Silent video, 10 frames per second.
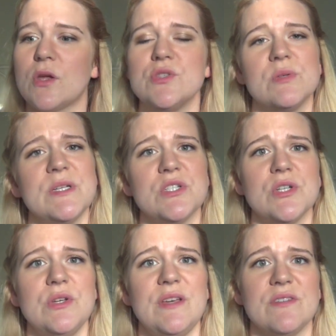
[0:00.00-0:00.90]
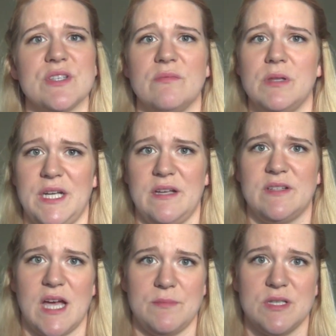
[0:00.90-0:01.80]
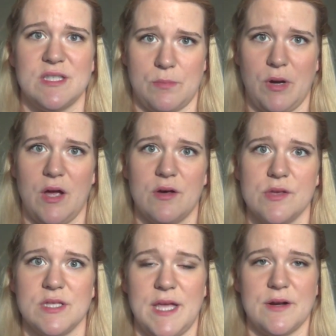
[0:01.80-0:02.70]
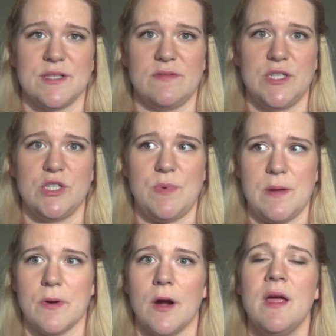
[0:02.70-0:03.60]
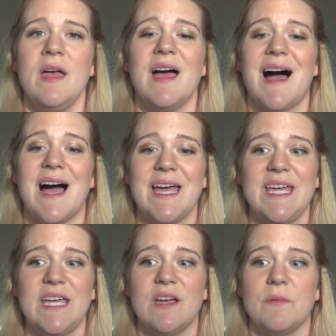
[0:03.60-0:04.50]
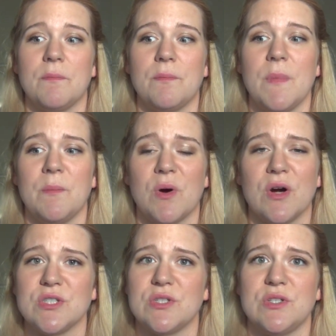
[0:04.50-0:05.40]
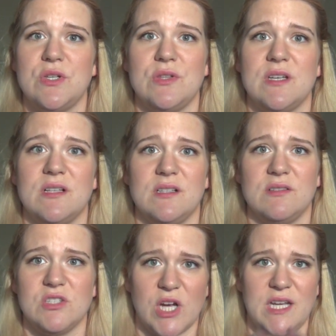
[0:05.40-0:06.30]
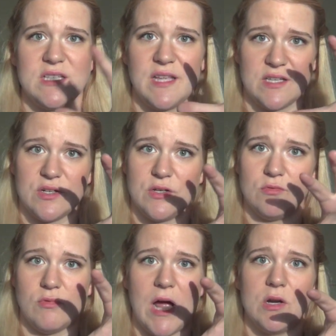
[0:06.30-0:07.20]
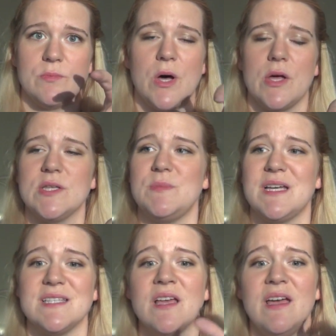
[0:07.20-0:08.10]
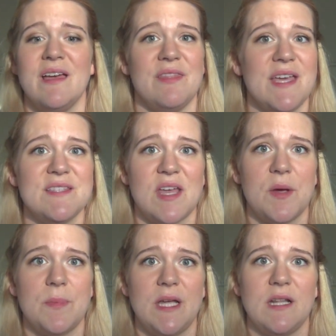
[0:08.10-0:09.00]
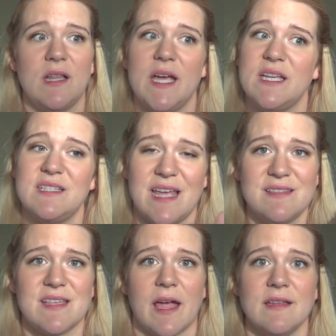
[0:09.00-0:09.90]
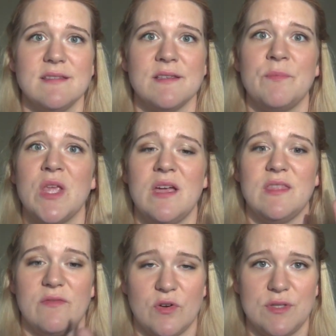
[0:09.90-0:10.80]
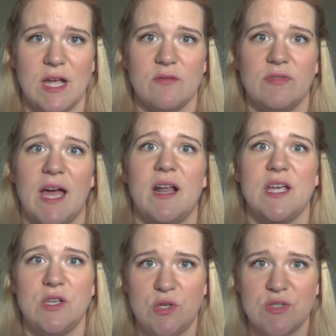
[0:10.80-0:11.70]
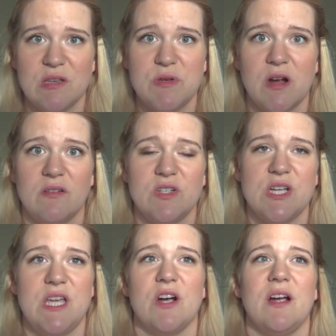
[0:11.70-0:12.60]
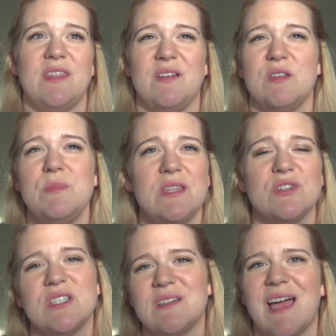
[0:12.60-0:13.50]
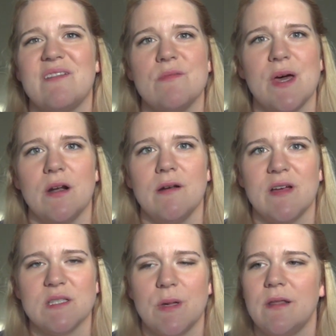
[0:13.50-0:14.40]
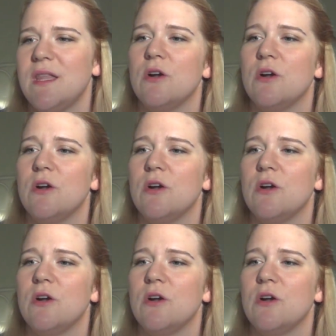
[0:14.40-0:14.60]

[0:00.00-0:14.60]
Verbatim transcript: So make sure you leave yourself plenty of time to separate all those layers of tissue paper. I'm partial to the little Chinese lantern round balls because they set up in like 10 seconds. They fold down flat. I can use them year after year, and they, to me, they're just like kind of a better investment.